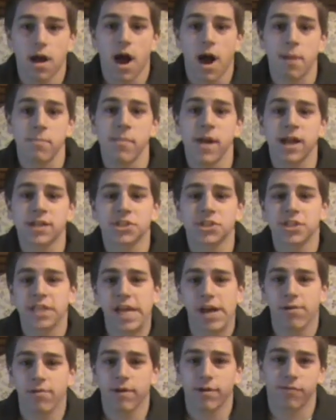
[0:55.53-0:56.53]

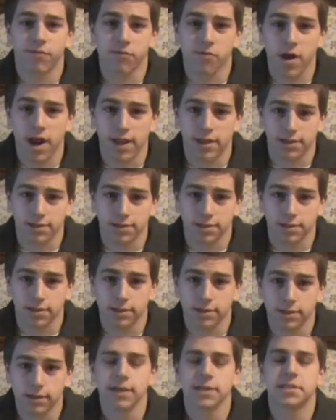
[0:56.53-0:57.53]
imaginary friends.
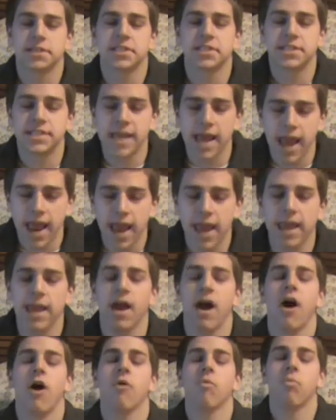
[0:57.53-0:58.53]
Stay
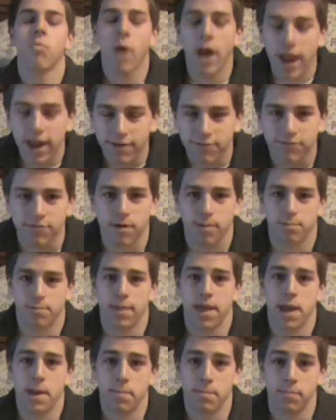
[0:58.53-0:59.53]
away from
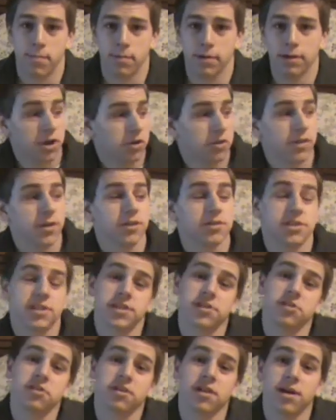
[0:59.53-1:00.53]
them. Your little
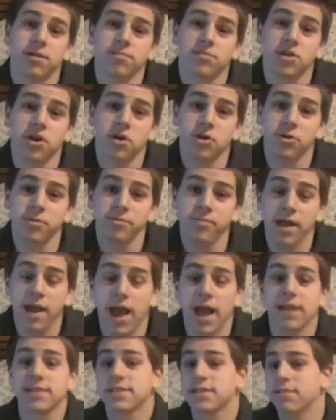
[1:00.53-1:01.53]
sister comes home,
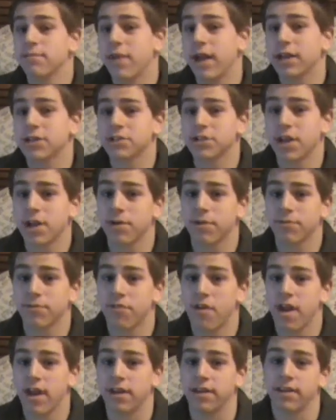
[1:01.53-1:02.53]
has an imaginary
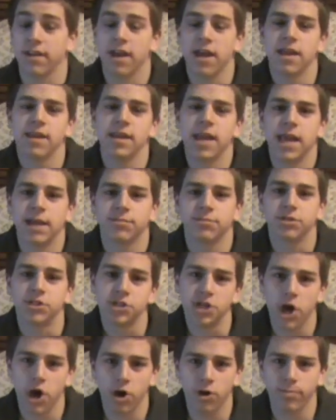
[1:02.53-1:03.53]
friend named
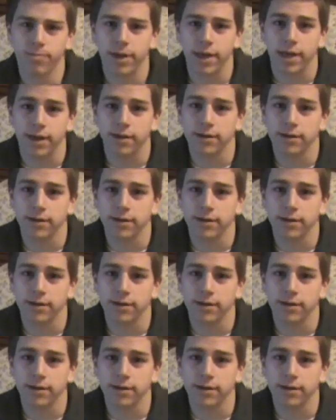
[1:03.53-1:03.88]
Toby.